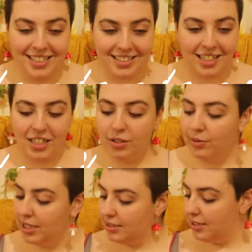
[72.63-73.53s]
So
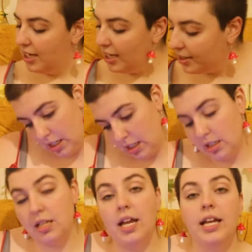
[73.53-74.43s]
what is today?
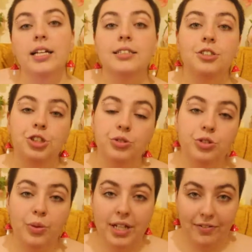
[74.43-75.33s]
Today is
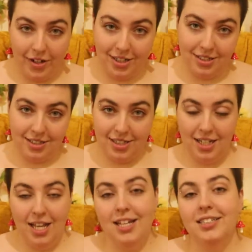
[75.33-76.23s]
June 21st.
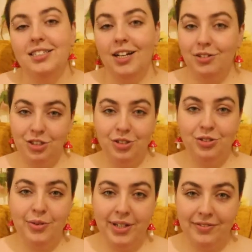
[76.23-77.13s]
So
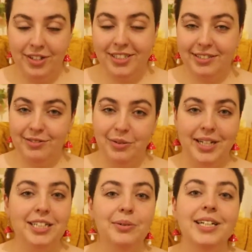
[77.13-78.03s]
June 21st of
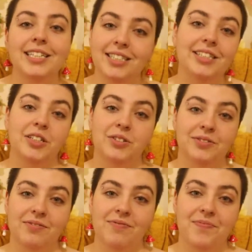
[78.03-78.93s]
2022,
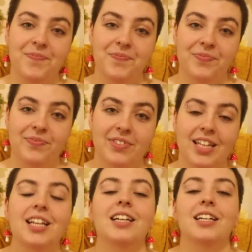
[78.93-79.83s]

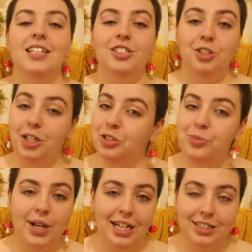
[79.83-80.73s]

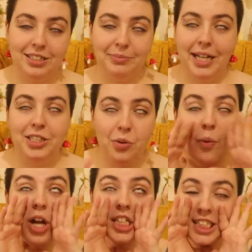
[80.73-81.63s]
just prior to my
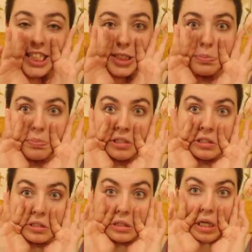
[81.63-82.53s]
26th
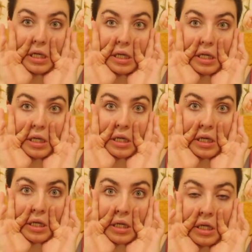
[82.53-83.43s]

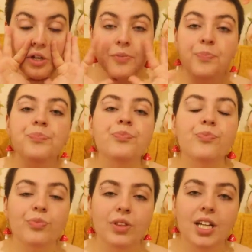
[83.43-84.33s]
birthday,
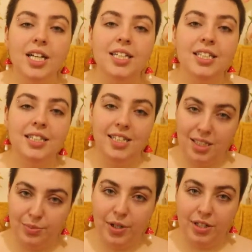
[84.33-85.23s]

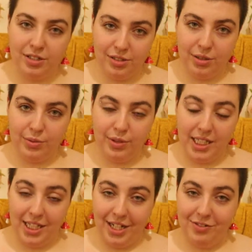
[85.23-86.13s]
these books
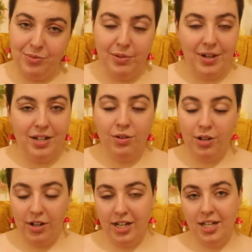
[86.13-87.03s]
will either have to be read
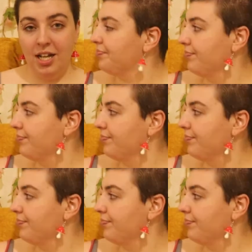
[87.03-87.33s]
or gone.